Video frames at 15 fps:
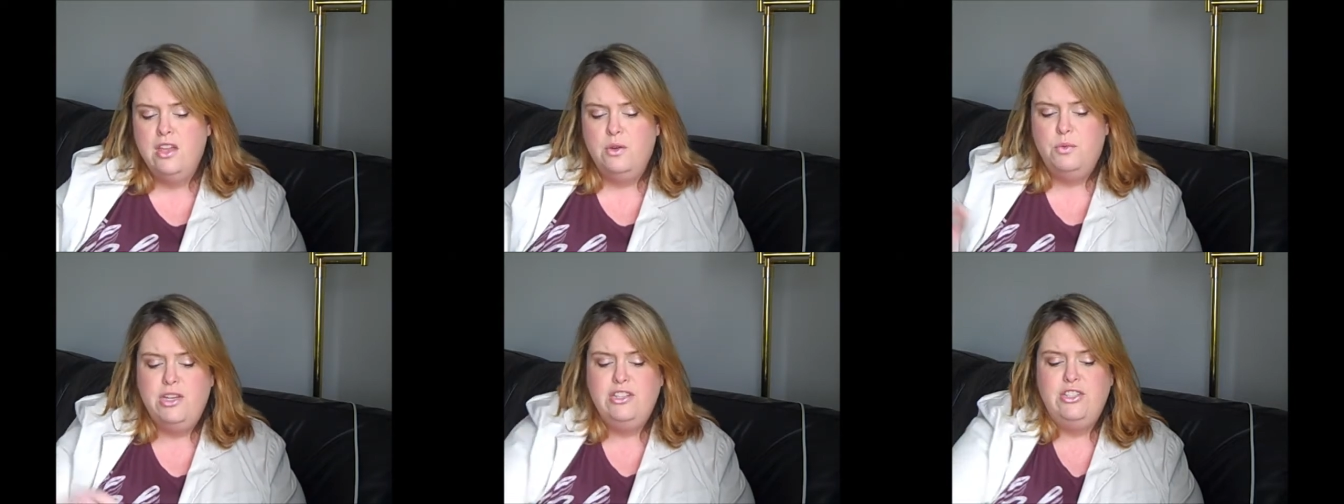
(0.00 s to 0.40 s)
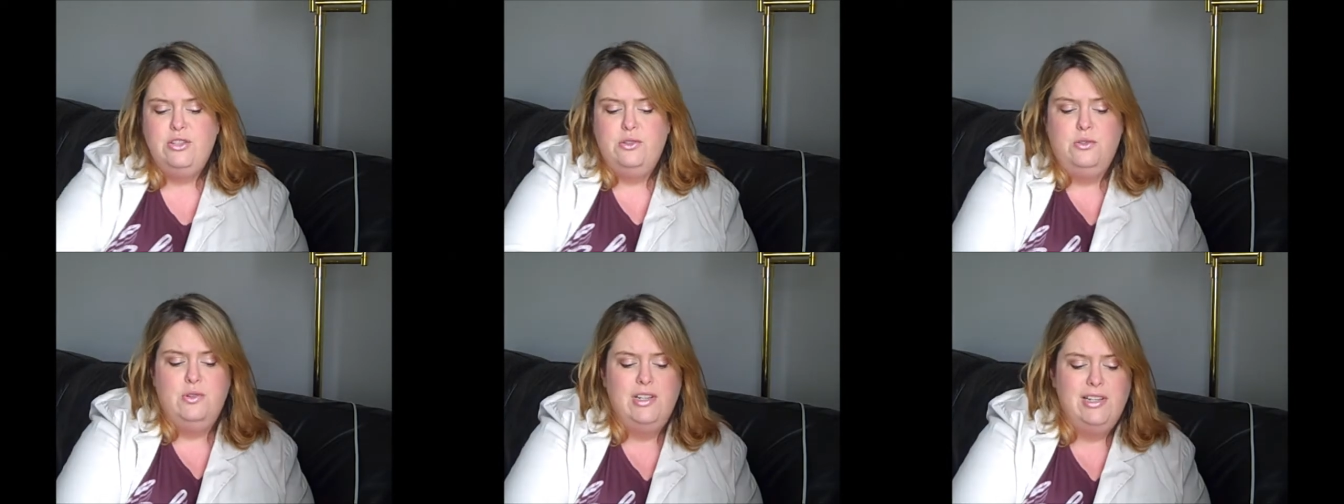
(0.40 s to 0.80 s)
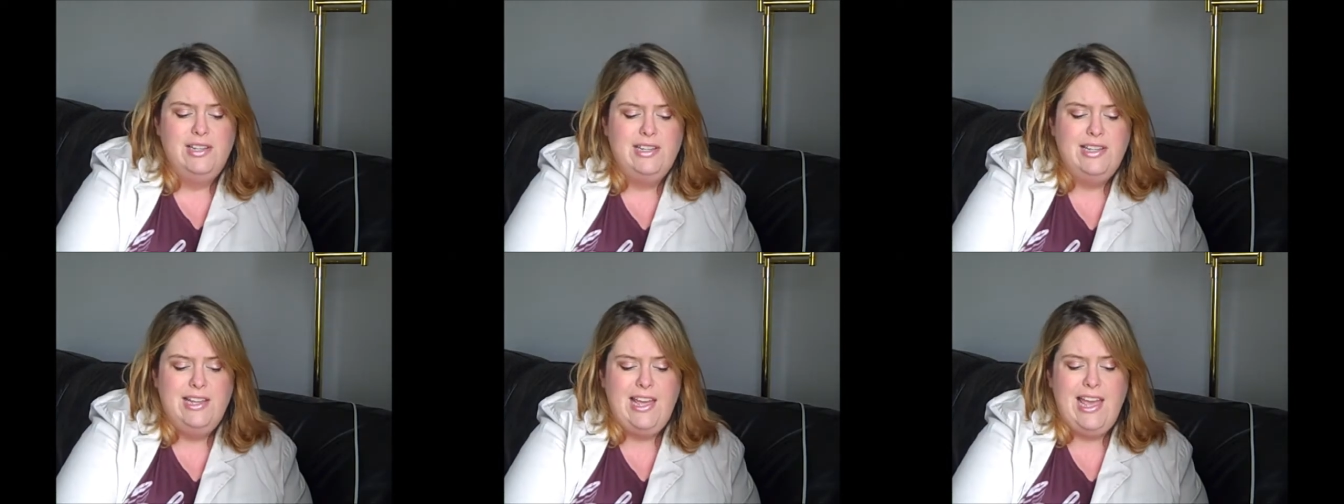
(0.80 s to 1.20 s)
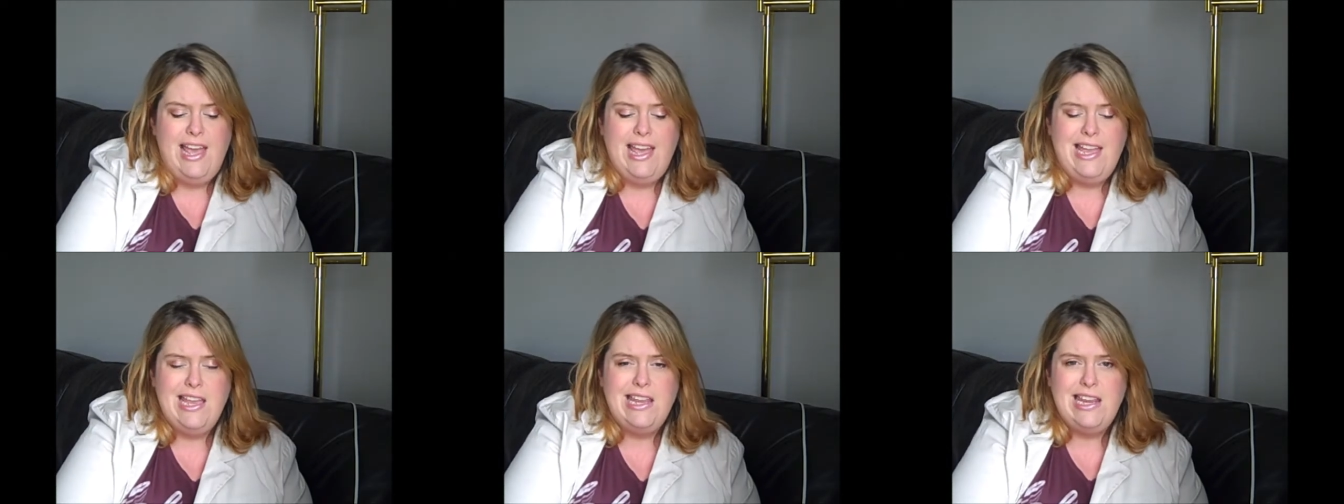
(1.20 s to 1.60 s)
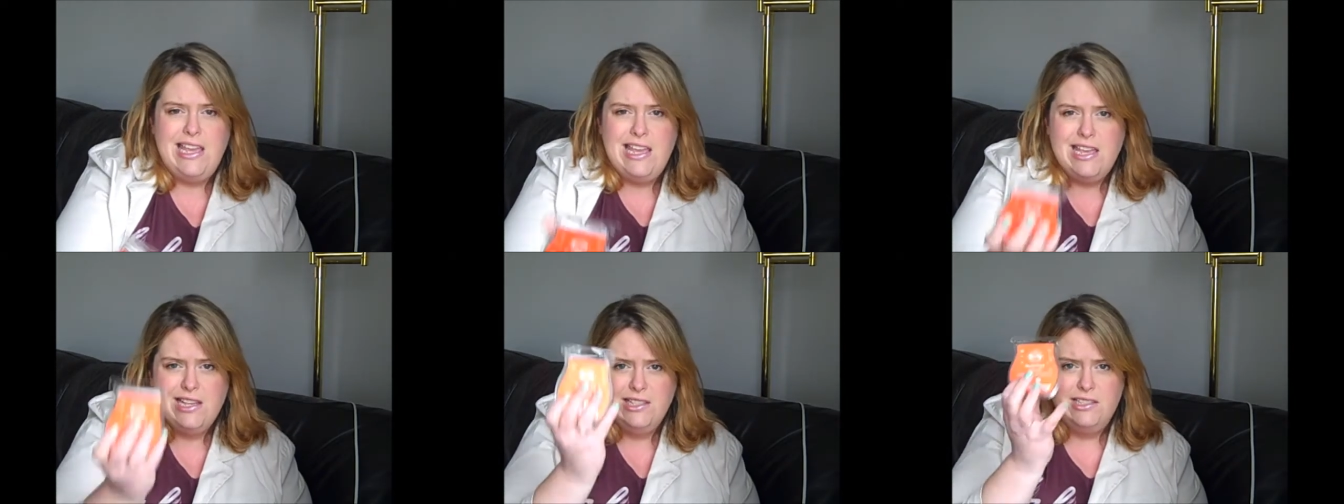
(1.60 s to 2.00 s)
We do
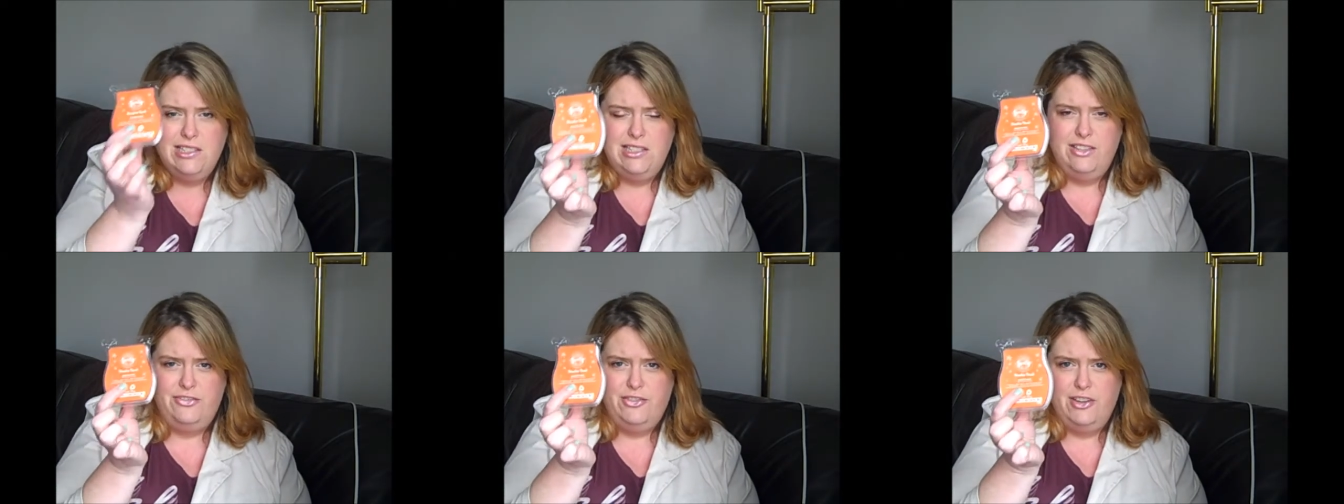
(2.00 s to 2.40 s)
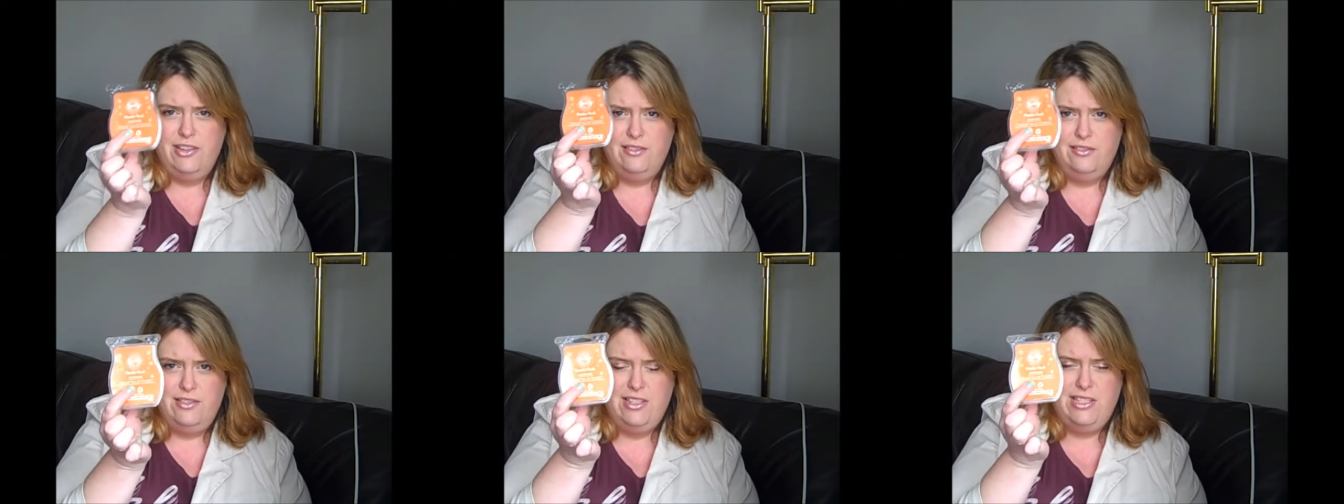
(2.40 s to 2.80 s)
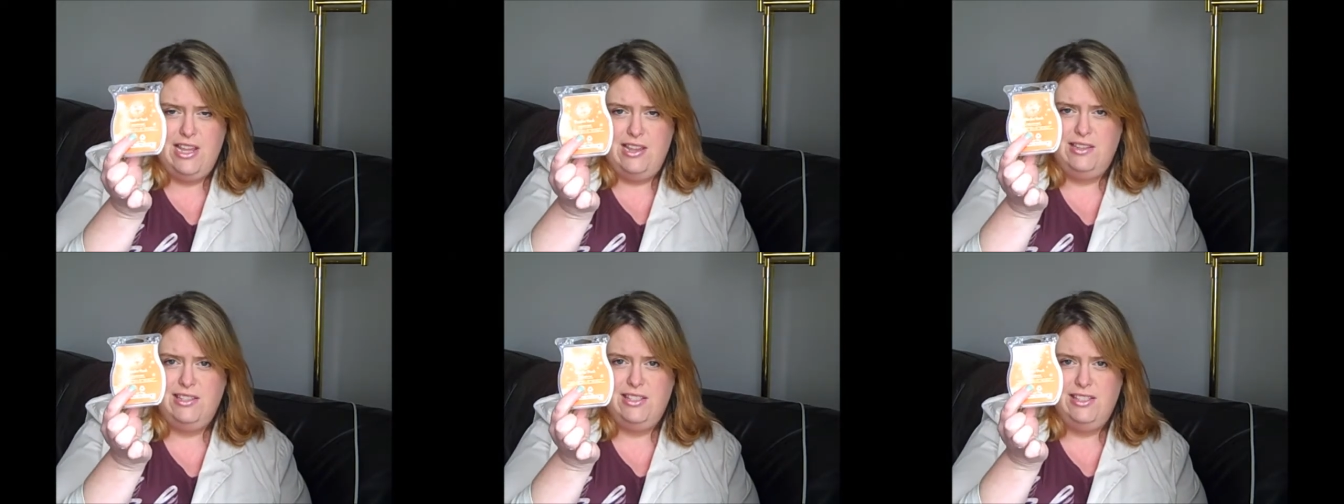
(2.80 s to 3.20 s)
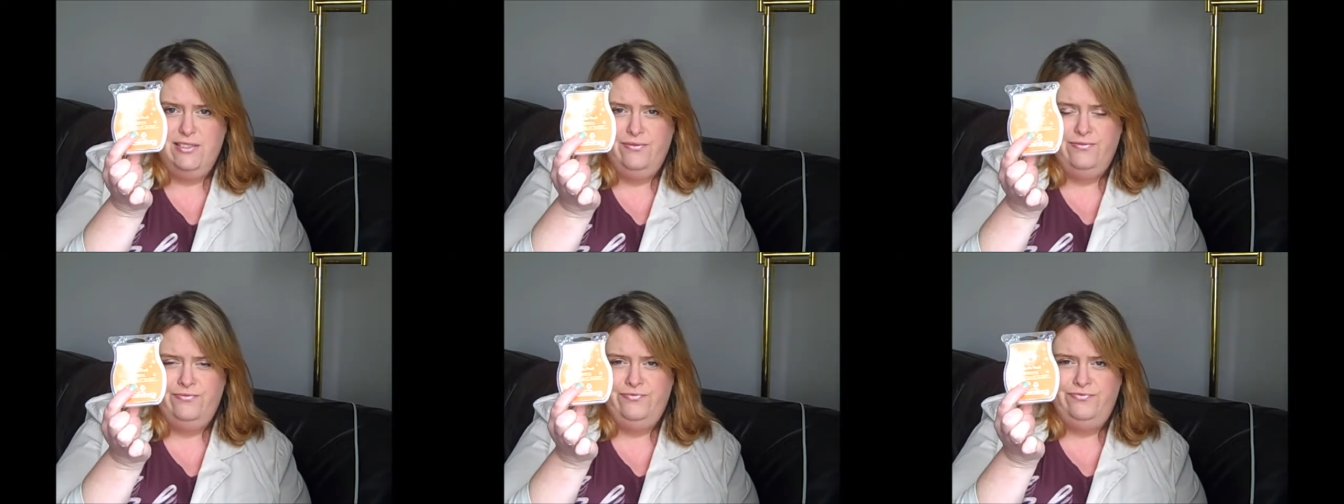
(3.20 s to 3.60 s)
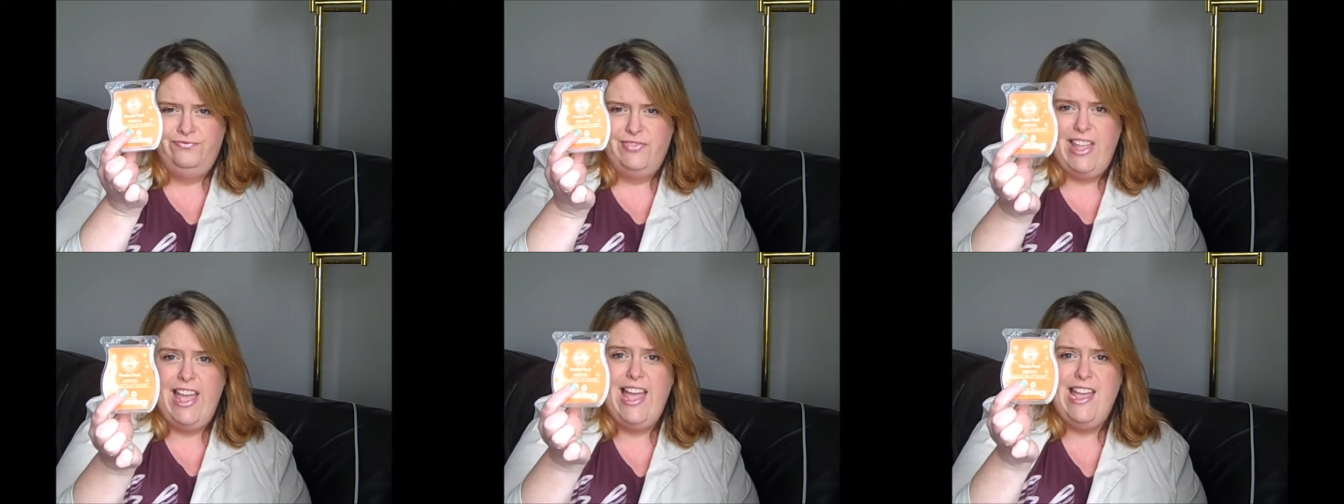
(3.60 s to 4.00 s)
80 different scents.
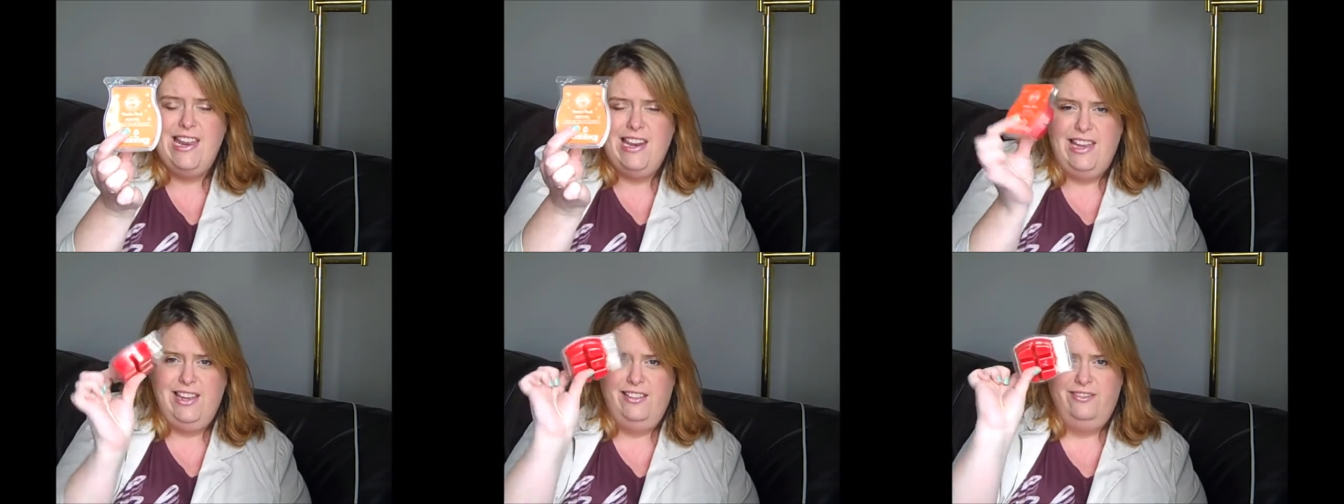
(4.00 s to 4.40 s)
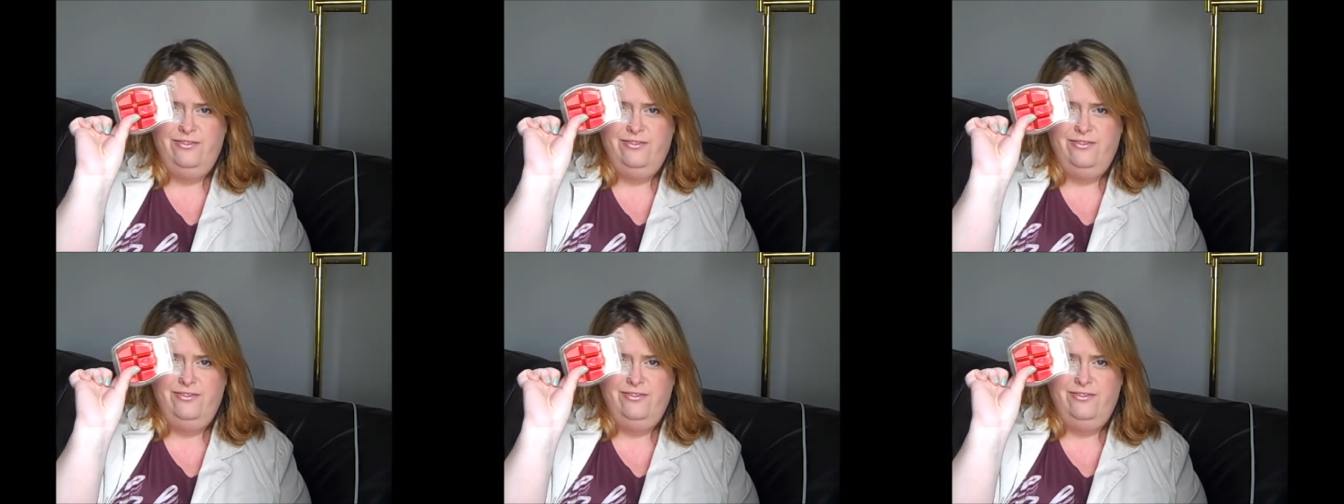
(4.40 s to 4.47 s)
80